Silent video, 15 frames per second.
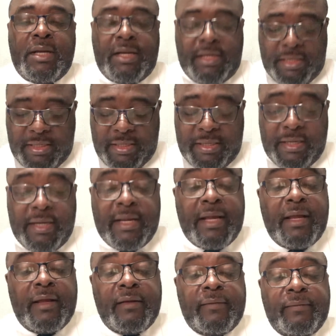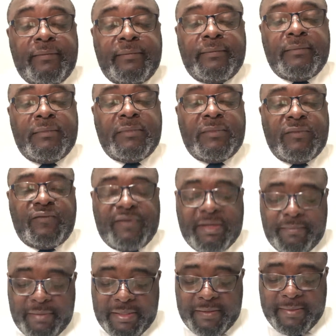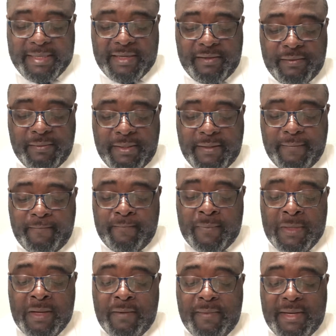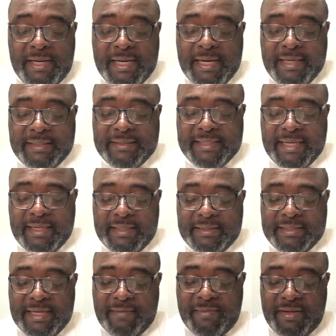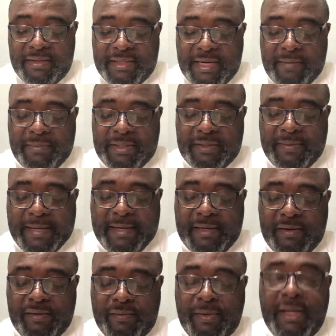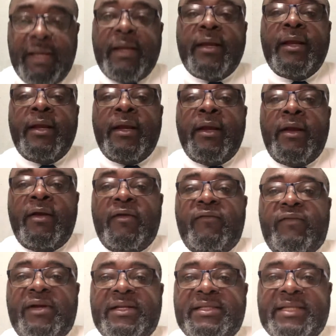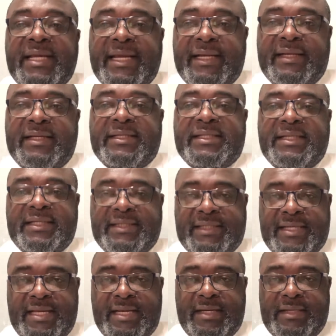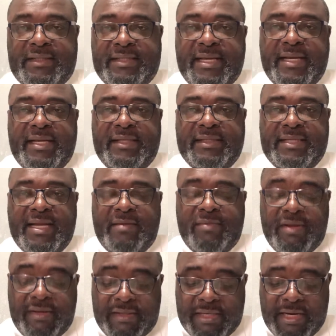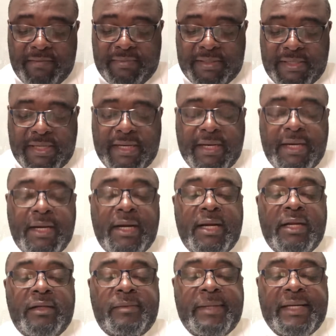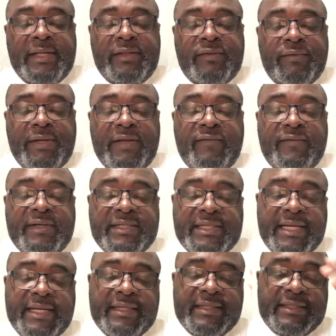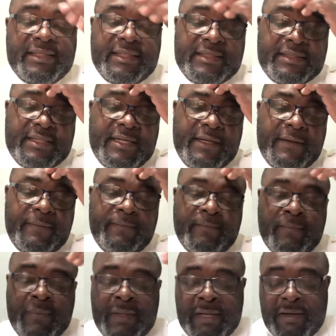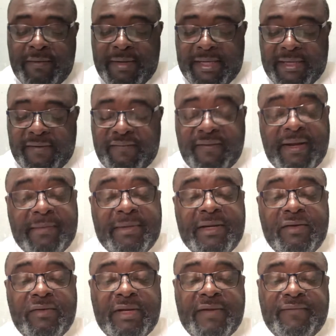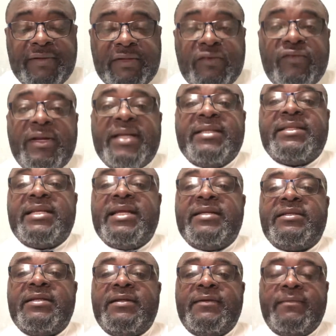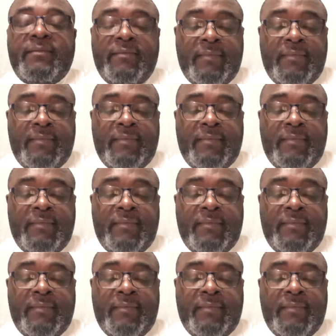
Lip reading: And February 23. We're looking at 2 Samuel chapter 23, verse 8 to 16. 2 Samuel chapter 23, verse 8 to 16. Reading from the New Living Translation.